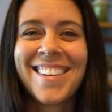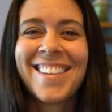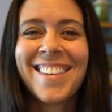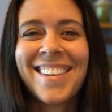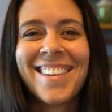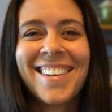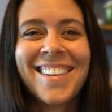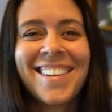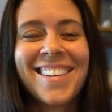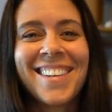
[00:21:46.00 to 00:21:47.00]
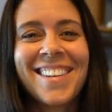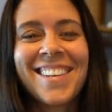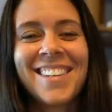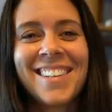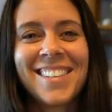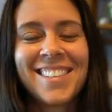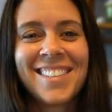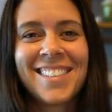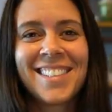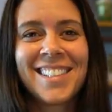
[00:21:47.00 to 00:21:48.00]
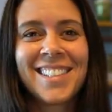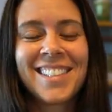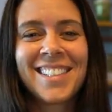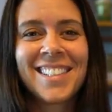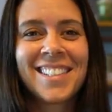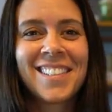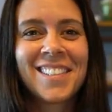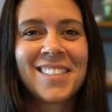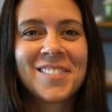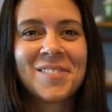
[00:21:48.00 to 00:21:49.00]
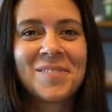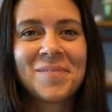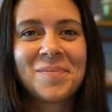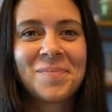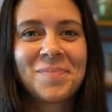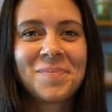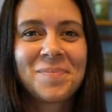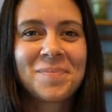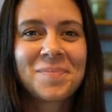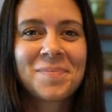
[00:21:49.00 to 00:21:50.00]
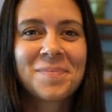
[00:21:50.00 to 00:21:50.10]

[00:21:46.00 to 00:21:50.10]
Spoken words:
[no speech]